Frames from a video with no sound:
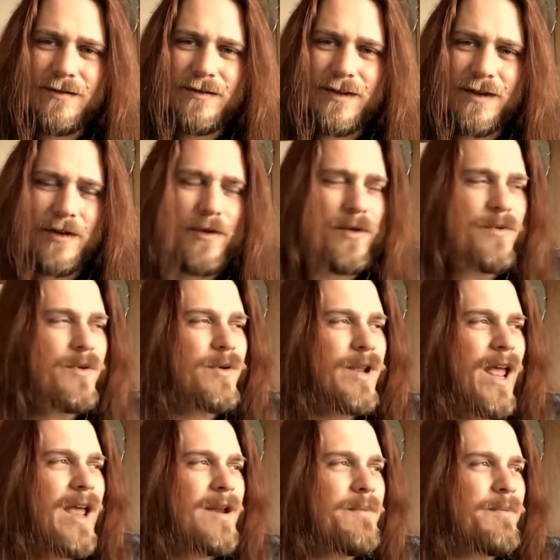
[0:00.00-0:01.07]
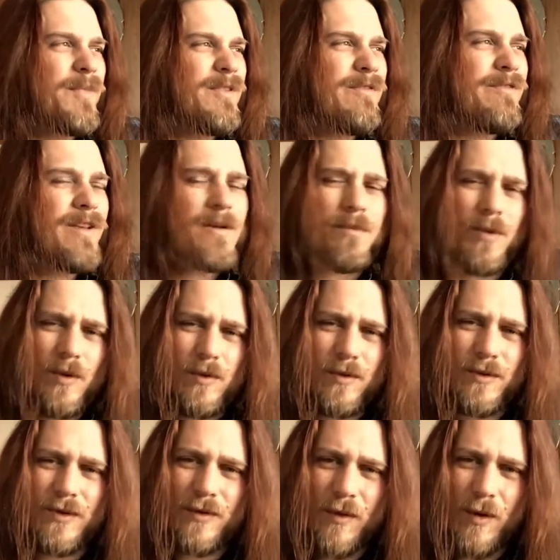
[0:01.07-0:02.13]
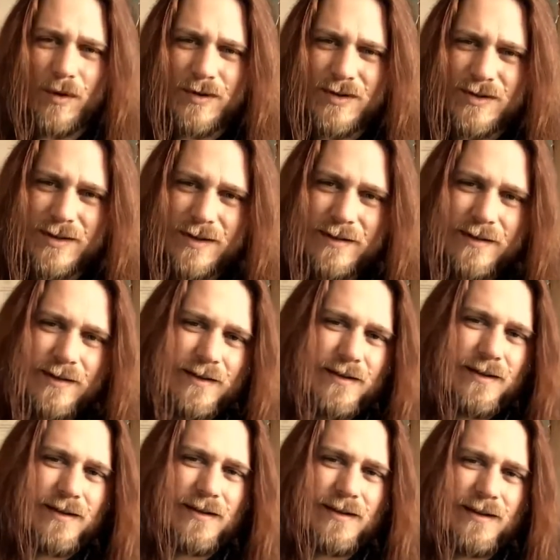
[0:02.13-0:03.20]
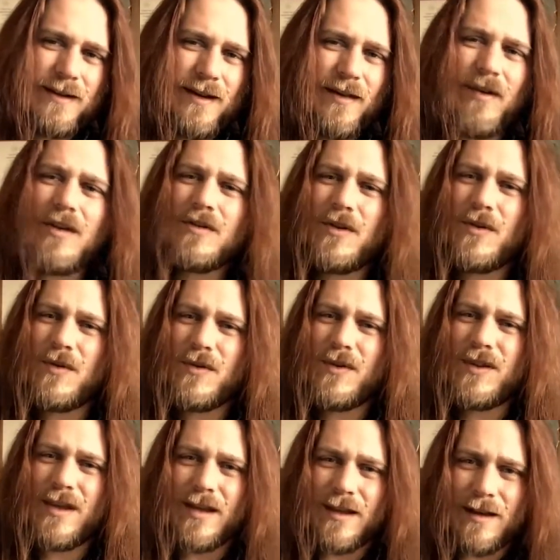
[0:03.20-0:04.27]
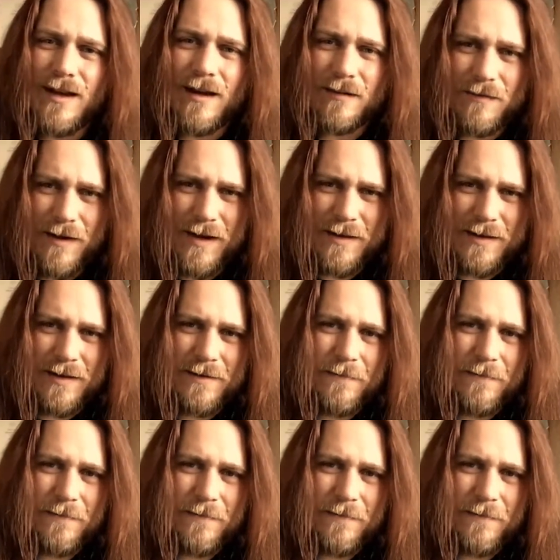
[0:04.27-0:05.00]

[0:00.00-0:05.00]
I could not help but feel pulled towards it. What do you think, Elfather?